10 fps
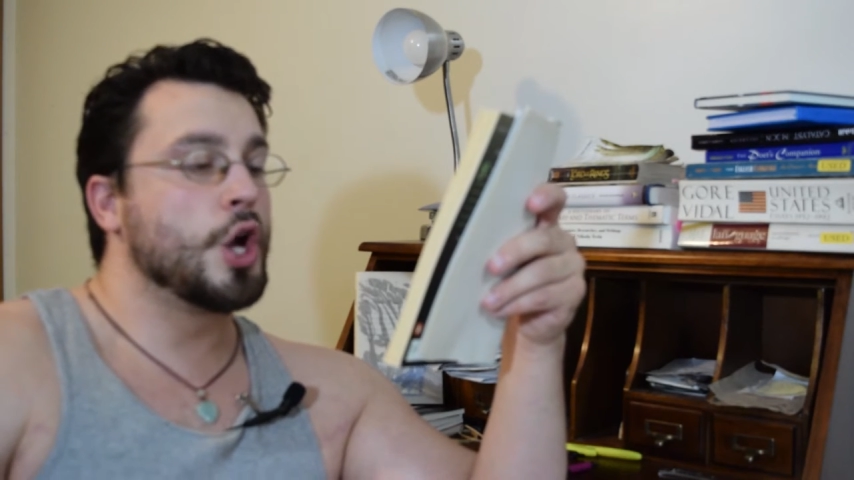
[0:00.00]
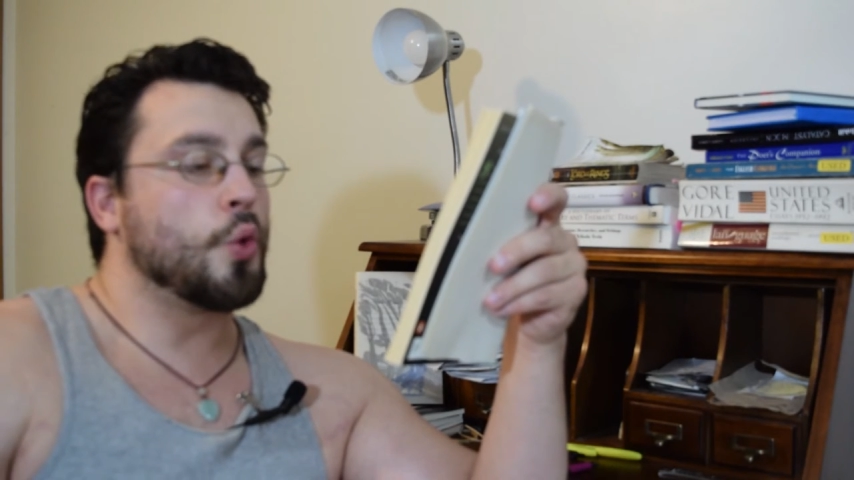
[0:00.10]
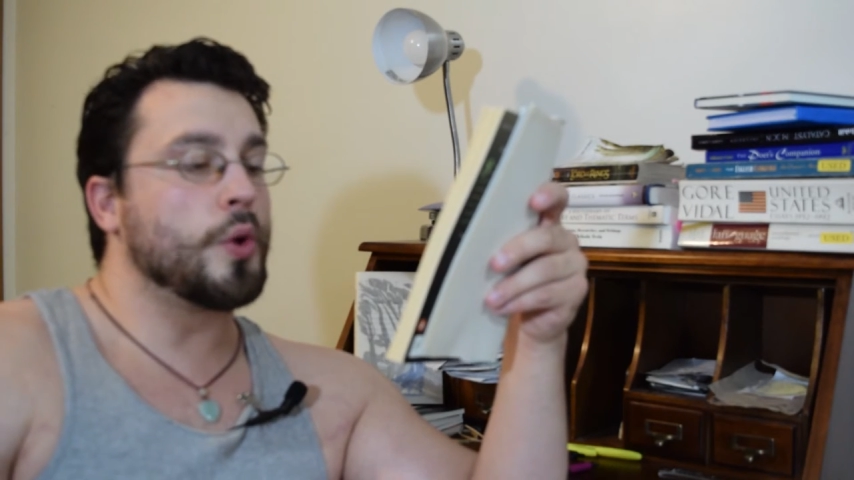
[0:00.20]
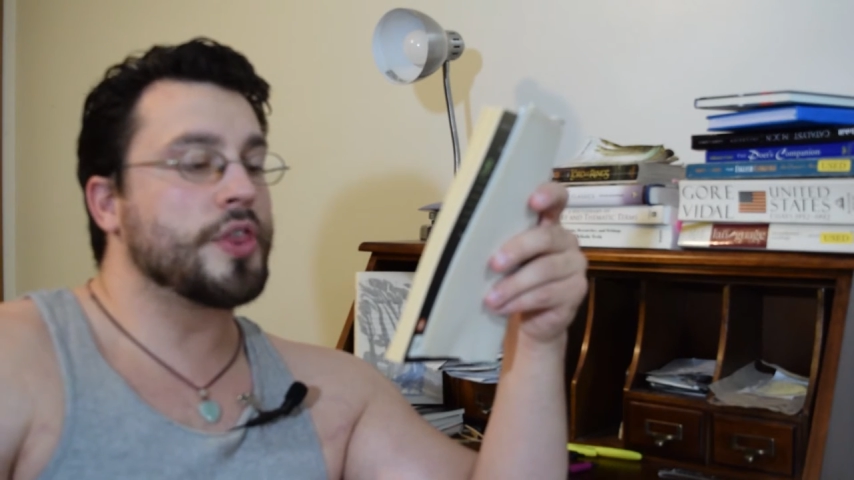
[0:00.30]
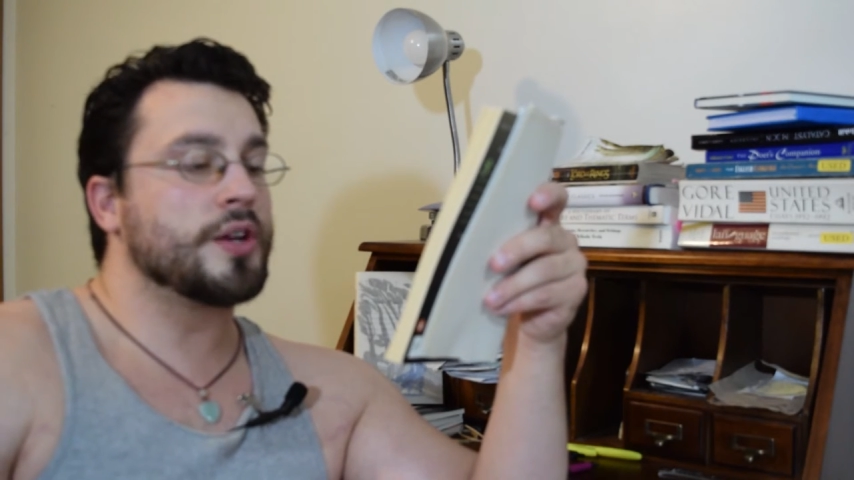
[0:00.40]

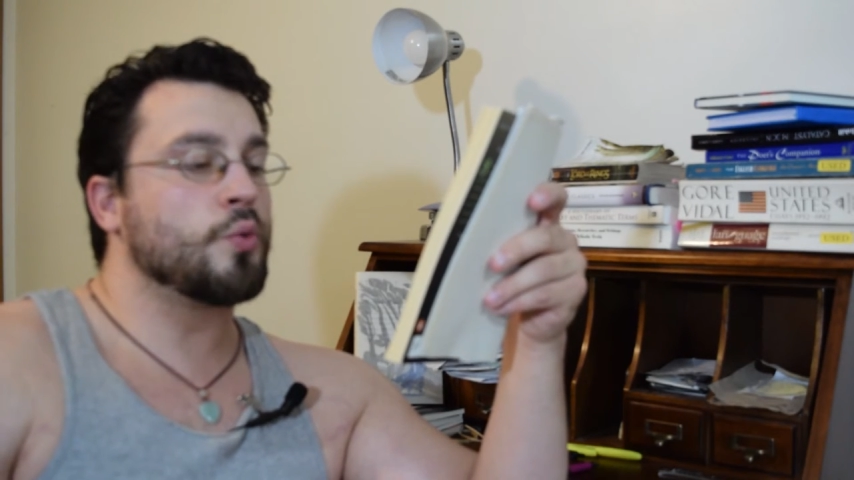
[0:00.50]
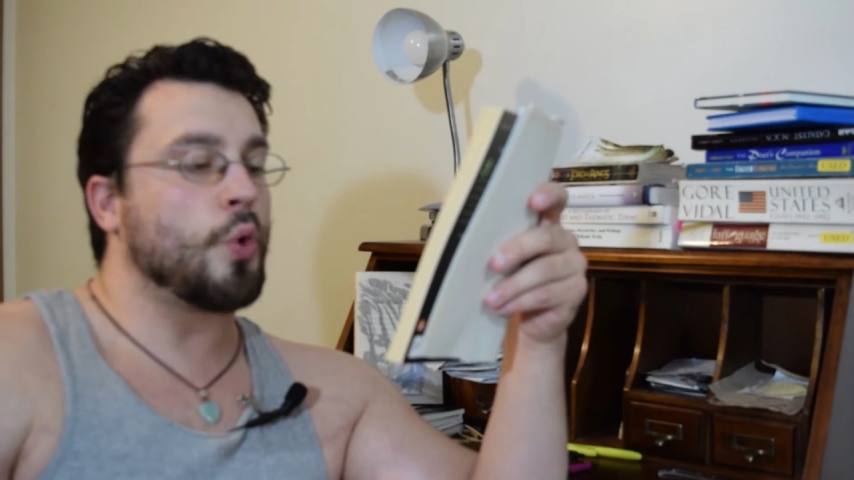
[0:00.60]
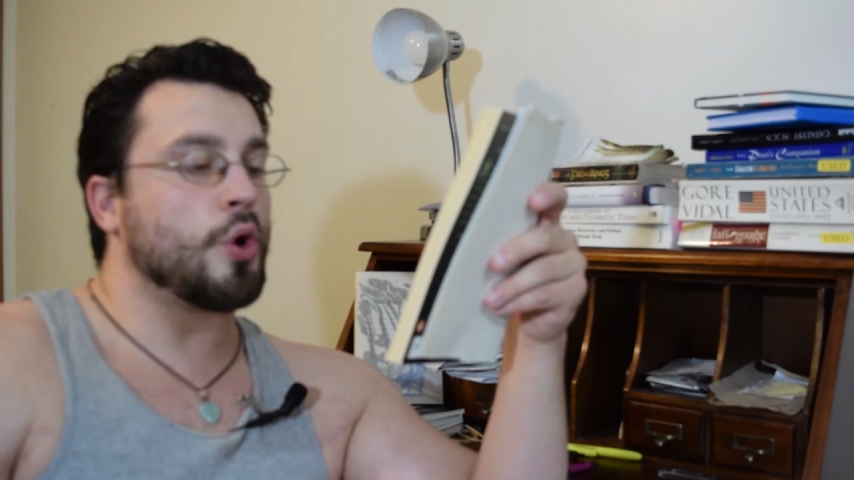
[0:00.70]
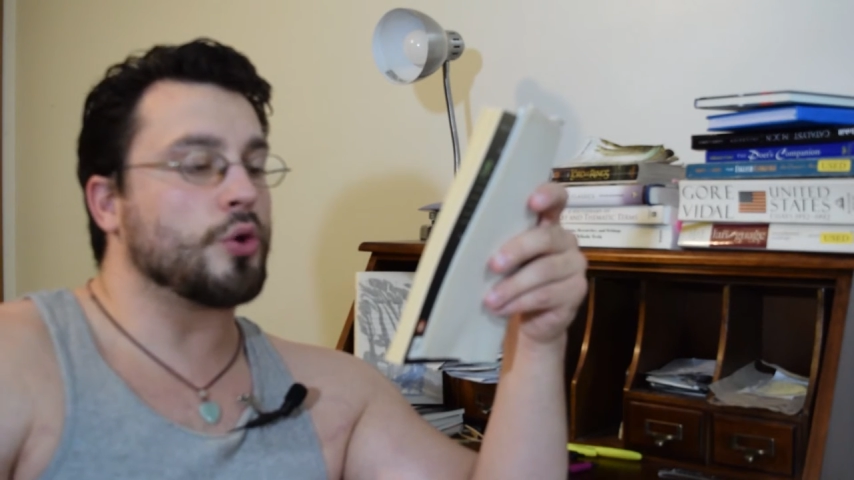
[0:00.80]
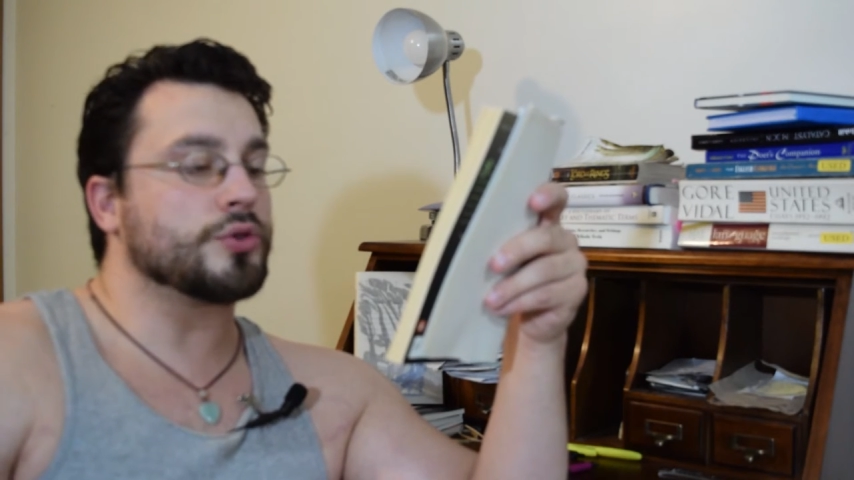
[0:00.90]
Within
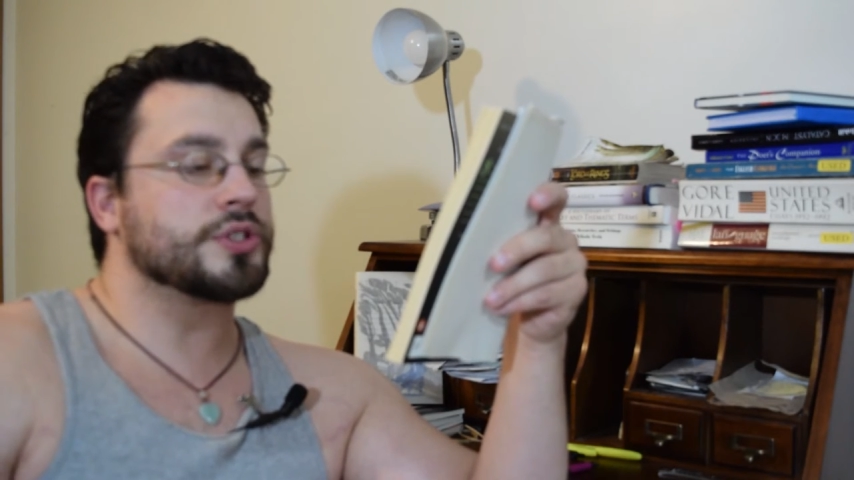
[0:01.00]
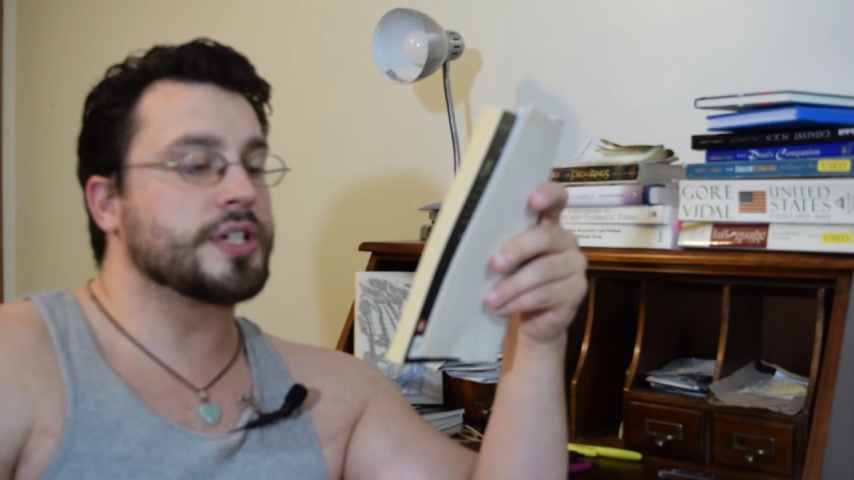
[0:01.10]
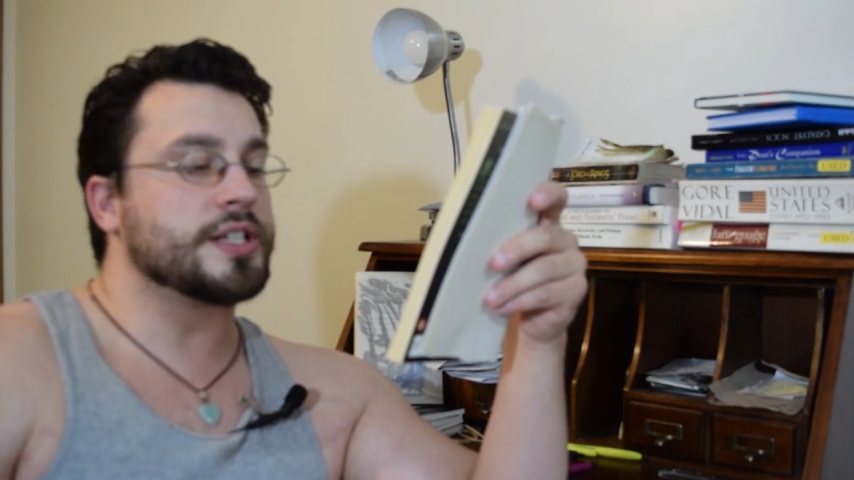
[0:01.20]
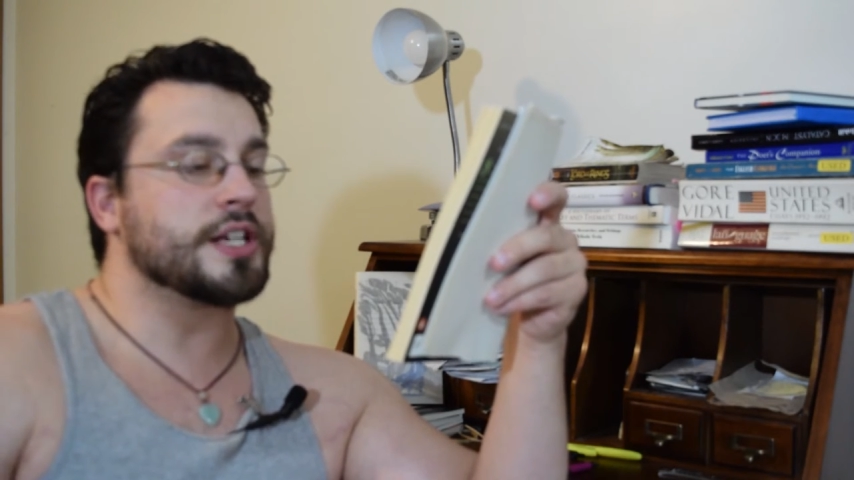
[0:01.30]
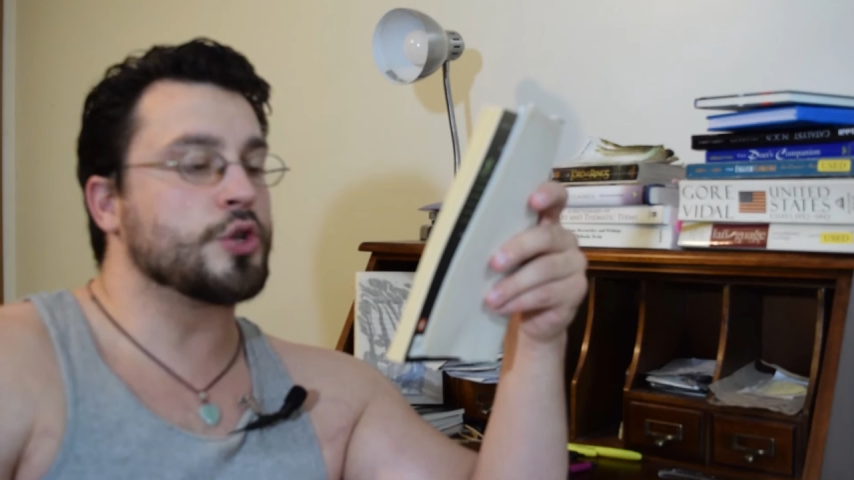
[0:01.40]
walls
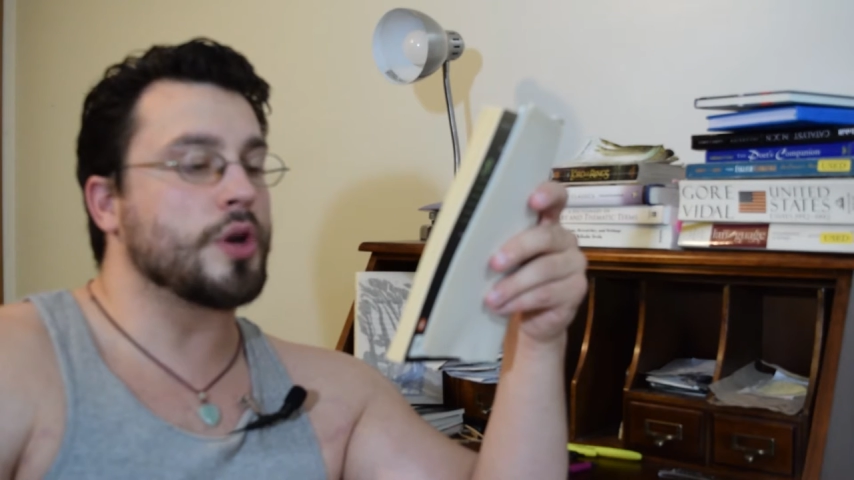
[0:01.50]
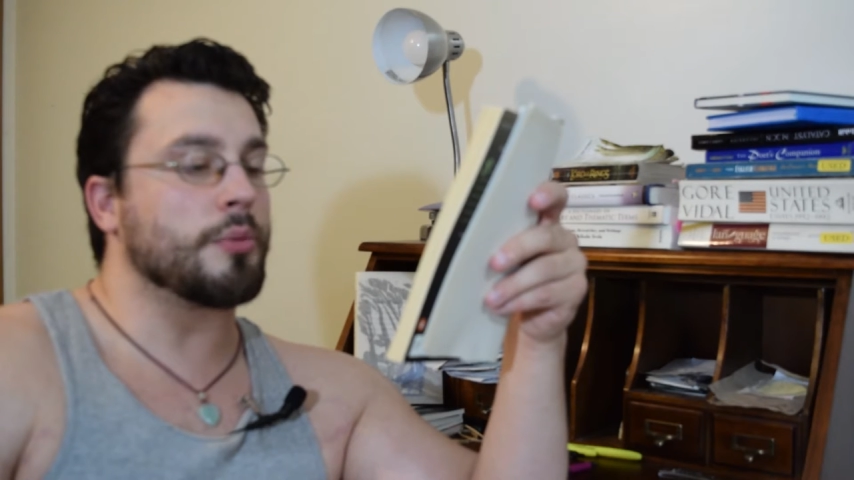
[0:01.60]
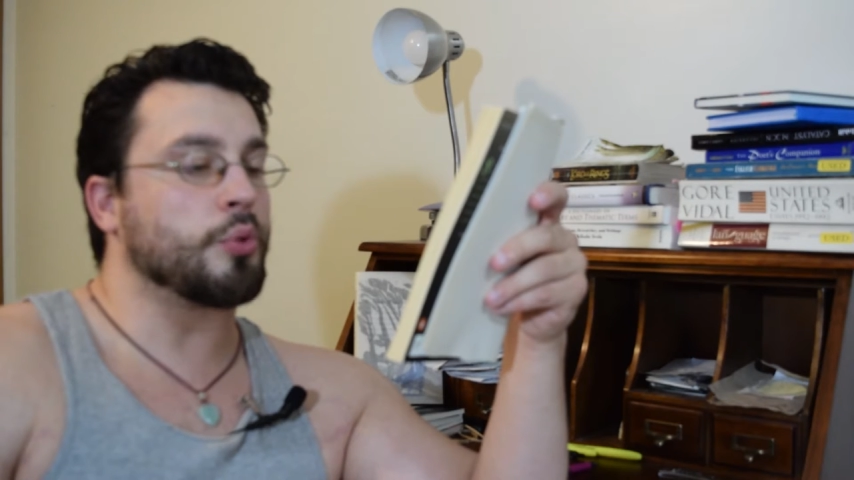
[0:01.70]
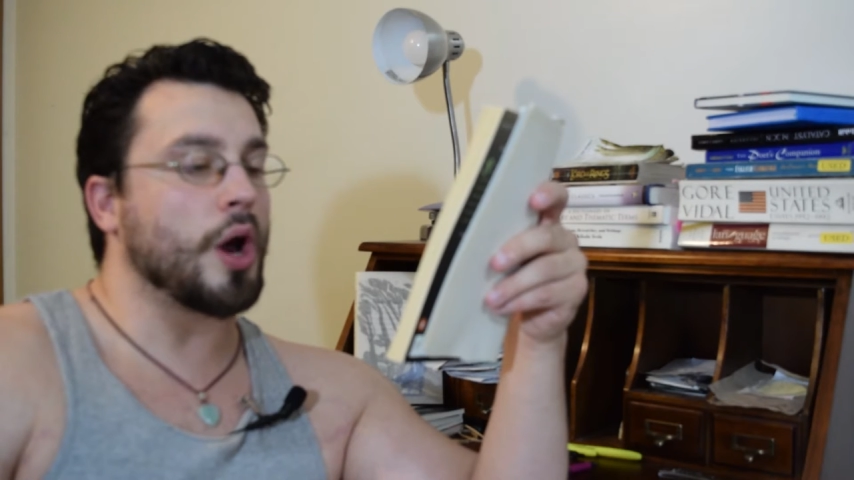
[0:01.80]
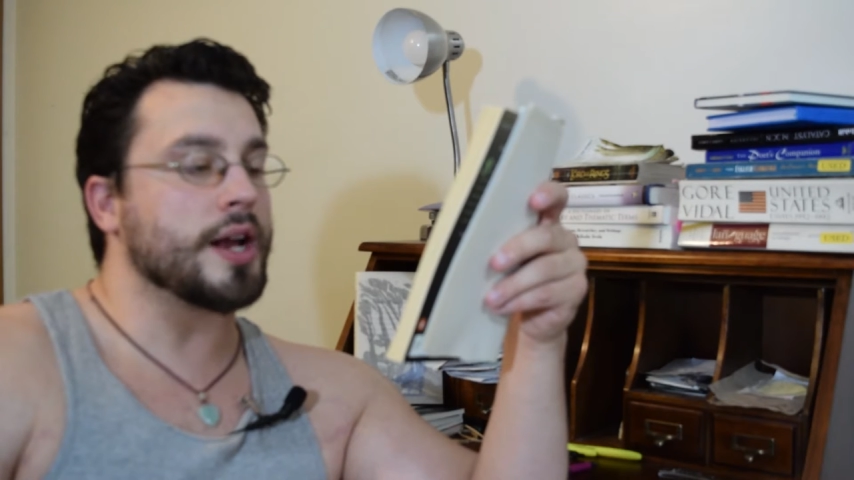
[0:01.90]
continued
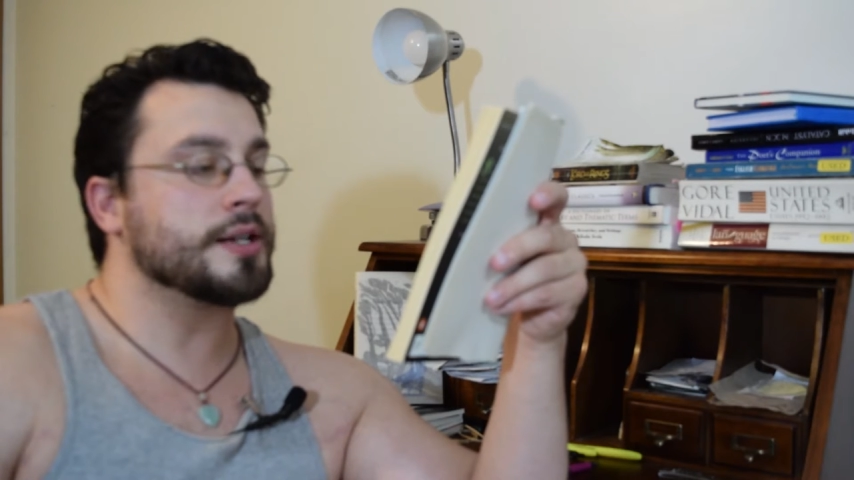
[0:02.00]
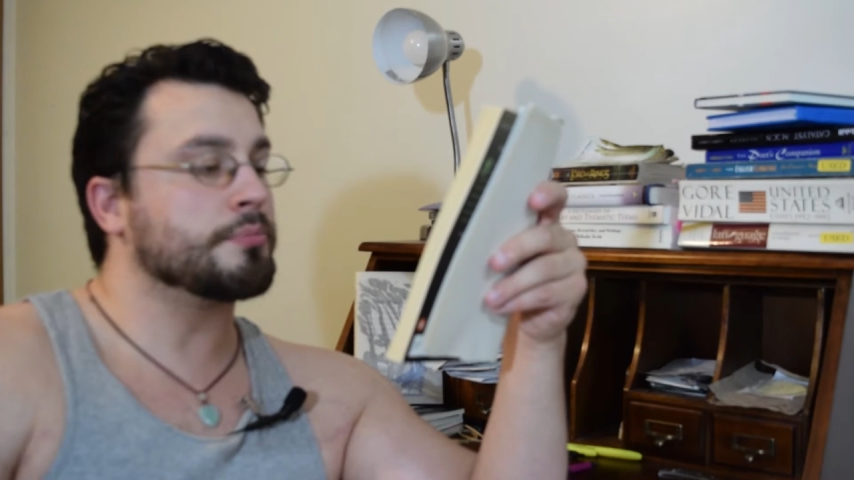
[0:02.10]
upright,